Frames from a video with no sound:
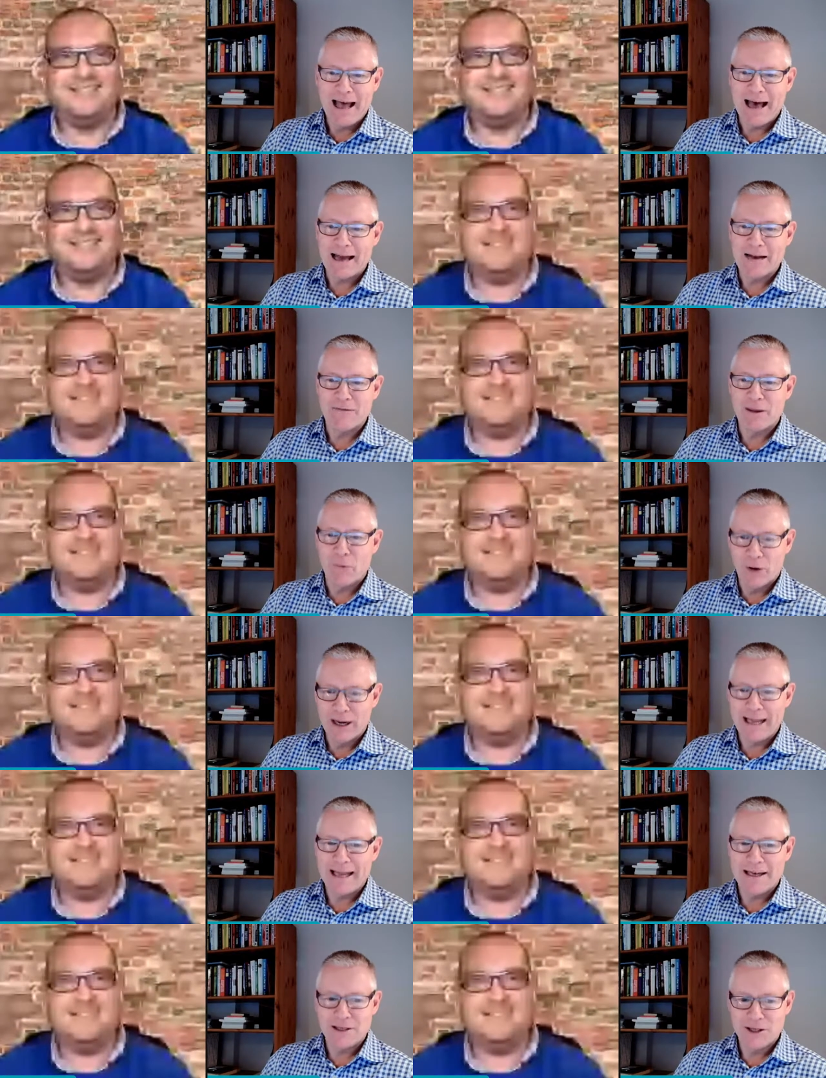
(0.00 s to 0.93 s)
Speaker 1: And if they want
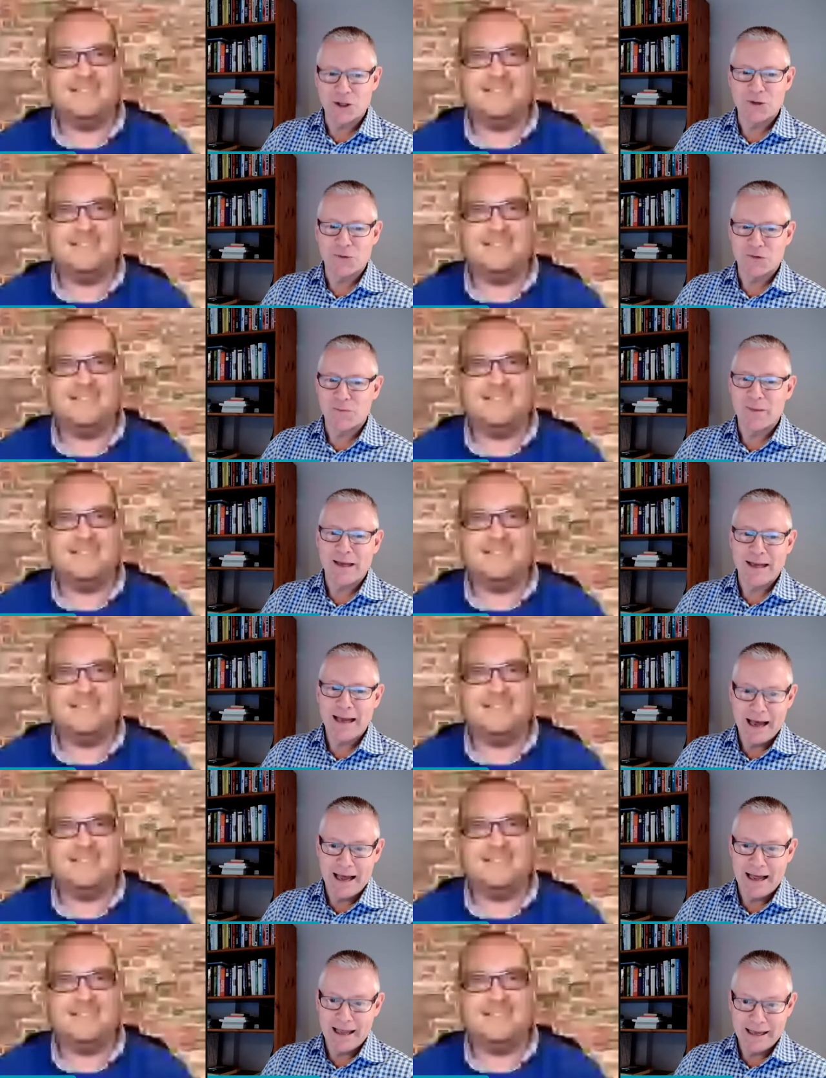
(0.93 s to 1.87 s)
to get in touch with me,
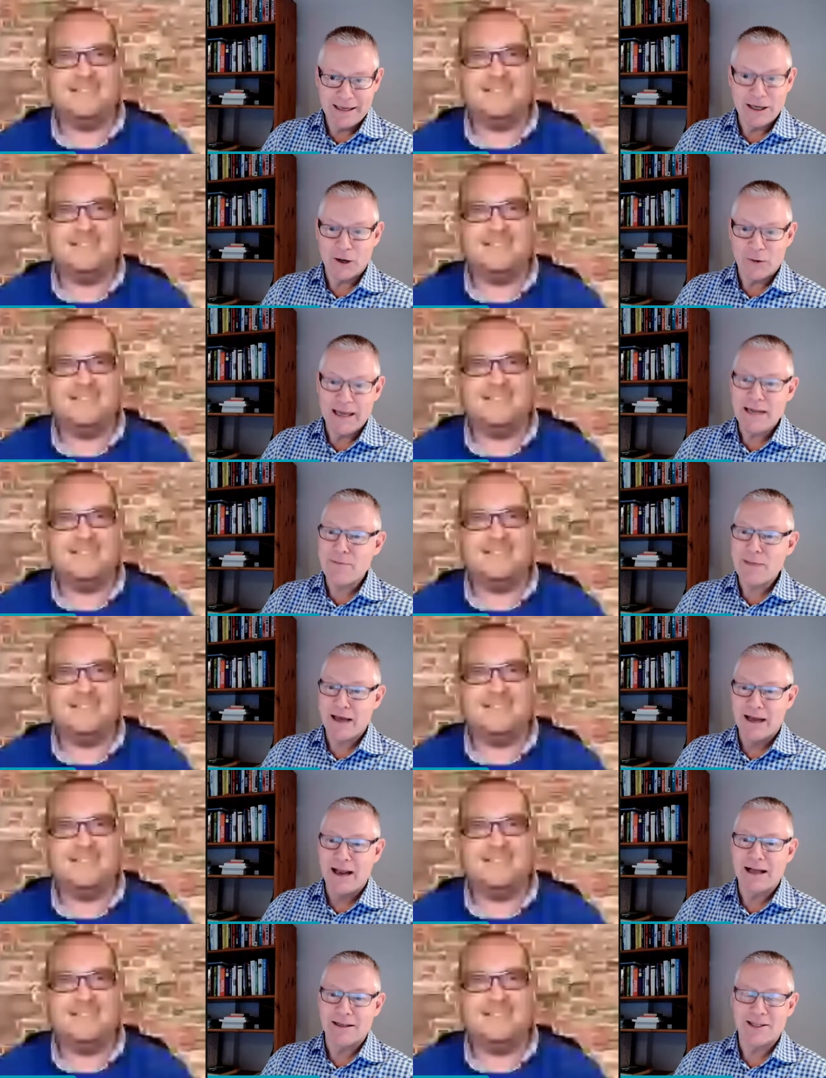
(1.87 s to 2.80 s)
uh, you know,
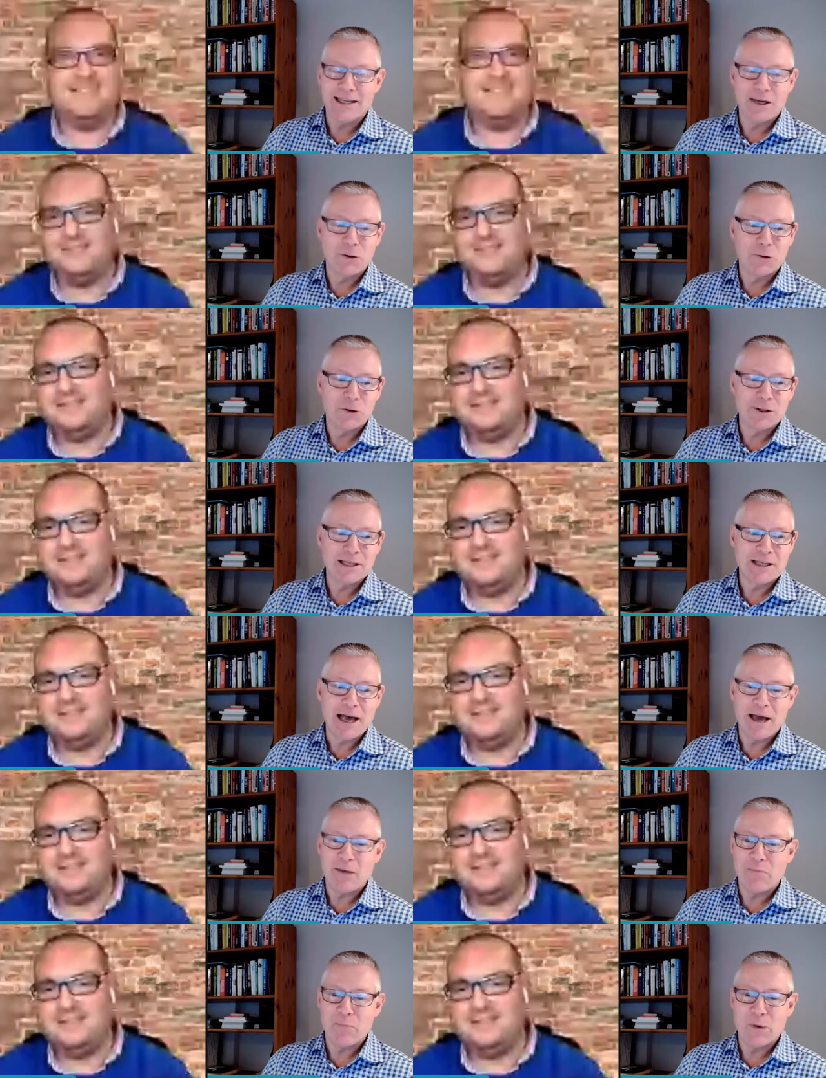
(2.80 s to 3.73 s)
email I'll see all the
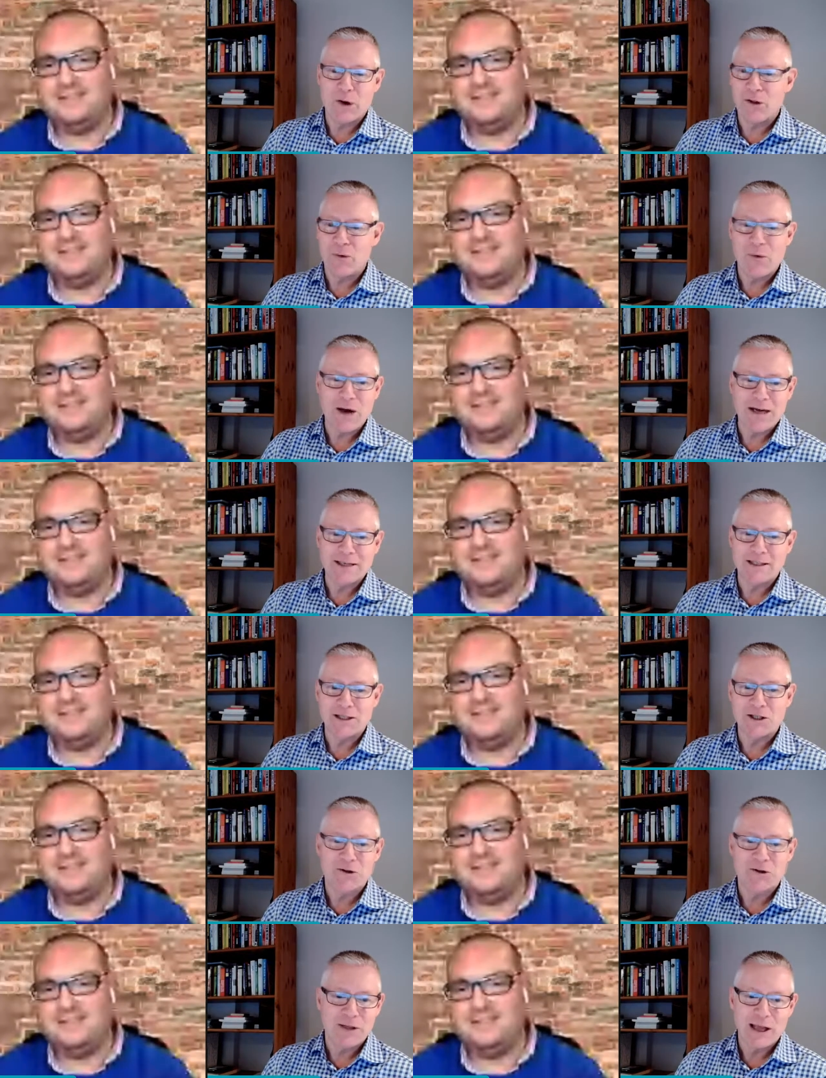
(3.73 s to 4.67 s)
time, but otherwise
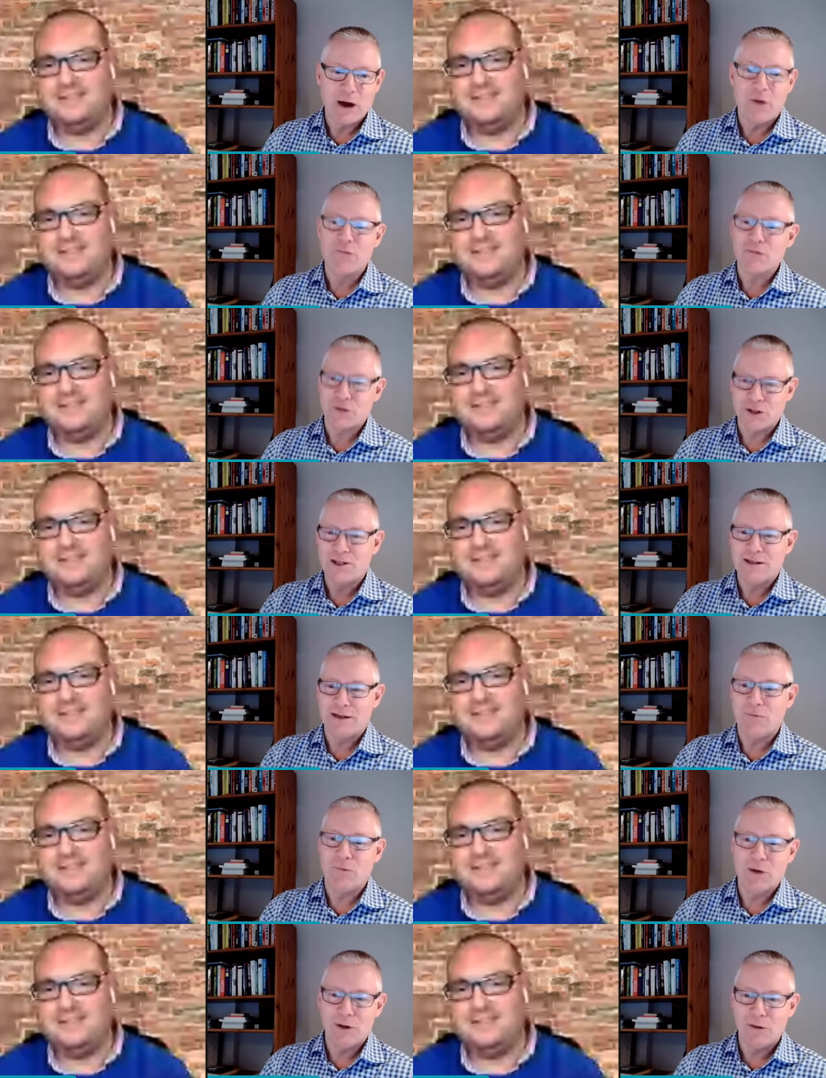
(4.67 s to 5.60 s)
it's through the office and
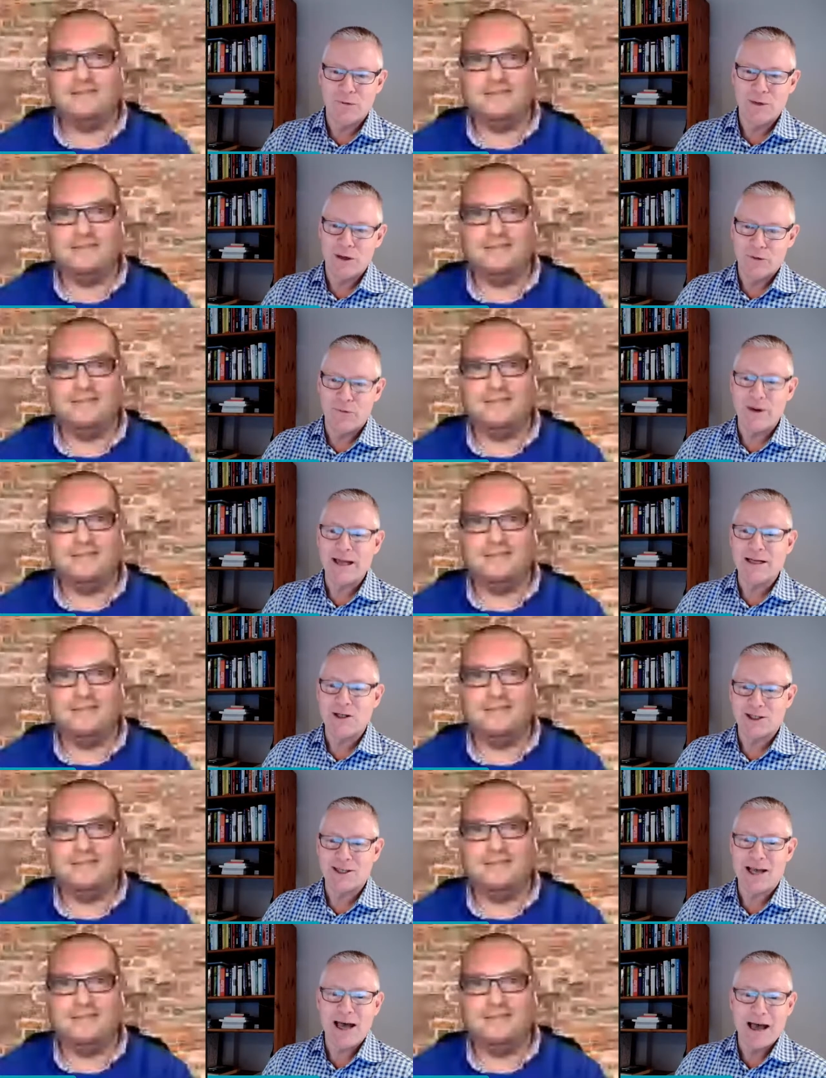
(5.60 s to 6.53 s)
then we'll we'll
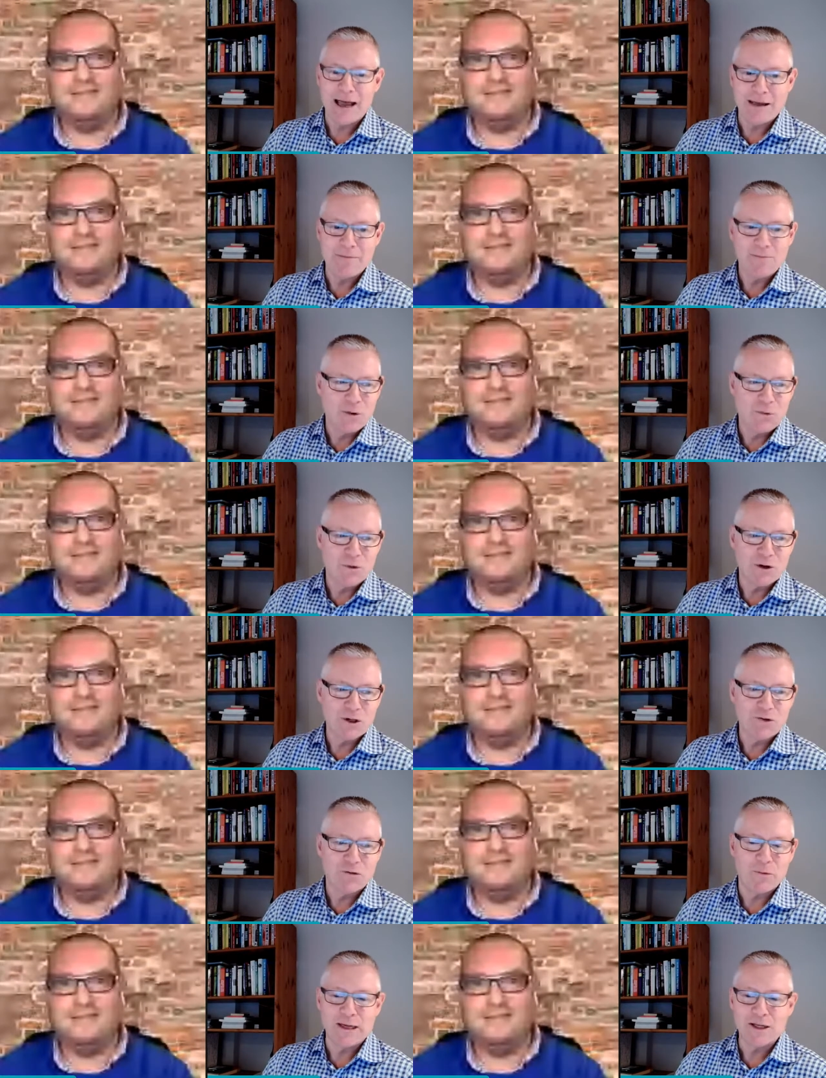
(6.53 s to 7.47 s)
arrange a time that
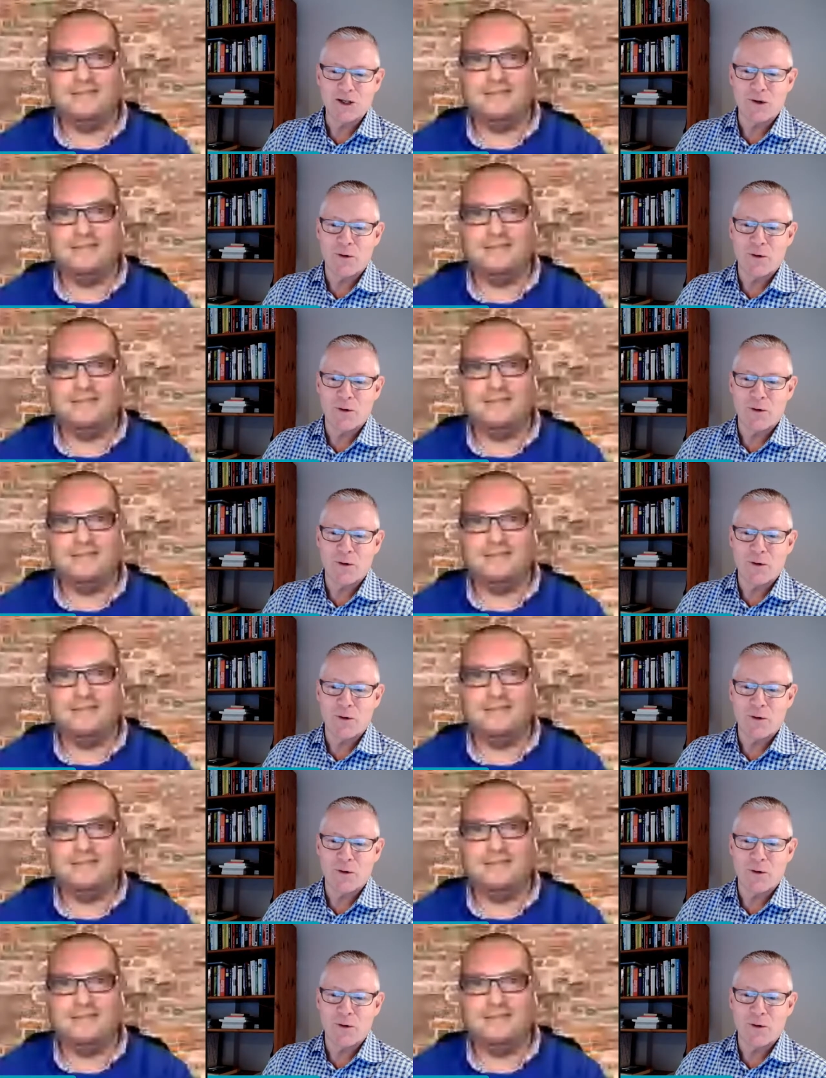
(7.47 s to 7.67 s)
works for me.